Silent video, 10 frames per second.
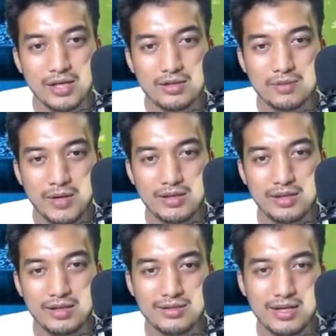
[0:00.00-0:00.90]
The main
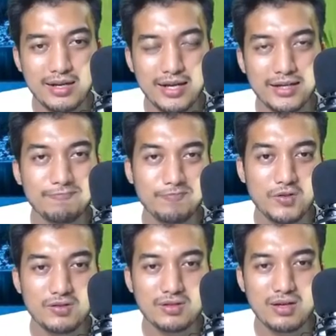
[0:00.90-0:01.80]
thing is that, like,
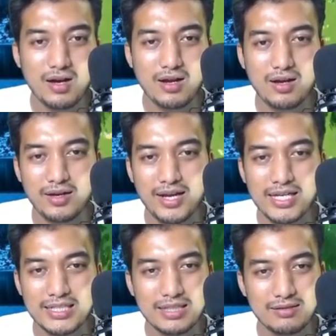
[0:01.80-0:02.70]
you just gotta
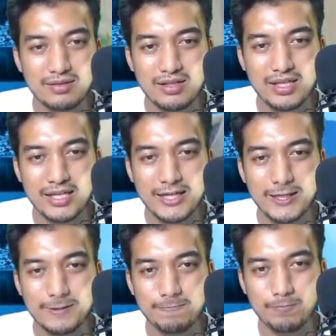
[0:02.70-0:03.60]
get the,
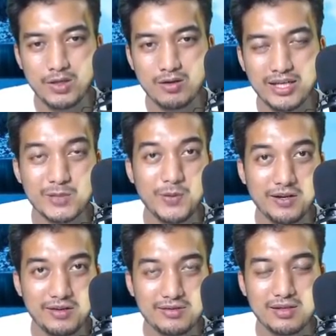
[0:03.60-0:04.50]
uh, you know,
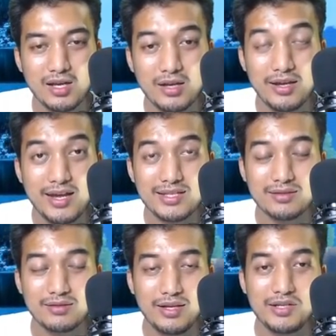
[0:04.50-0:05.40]
experience.
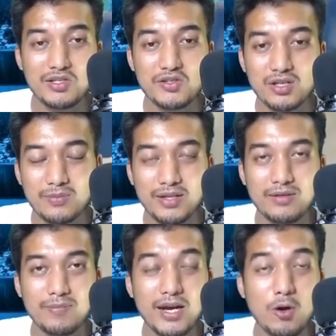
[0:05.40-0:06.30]
Yes, ladies and
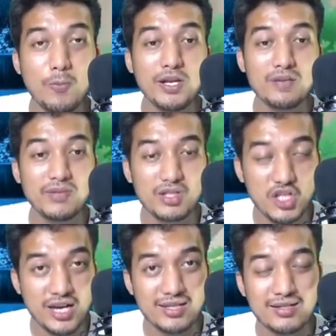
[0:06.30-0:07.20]
gentlemen, by opening up the
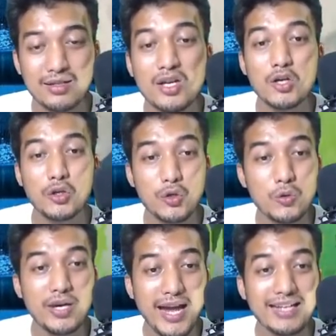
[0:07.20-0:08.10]
chest,
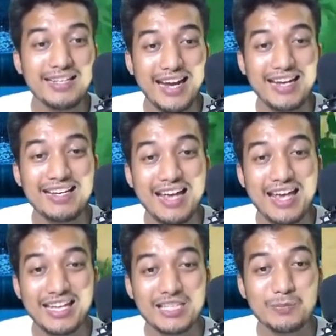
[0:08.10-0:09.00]
you can gain
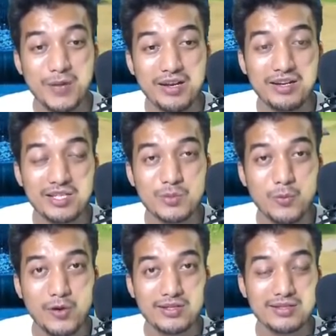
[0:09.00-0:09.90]
experience
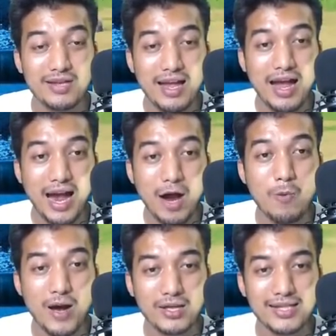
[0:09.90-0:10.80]
points. How
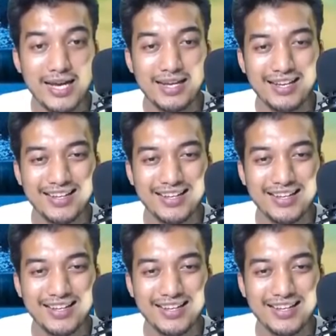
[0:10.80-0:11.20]
about that?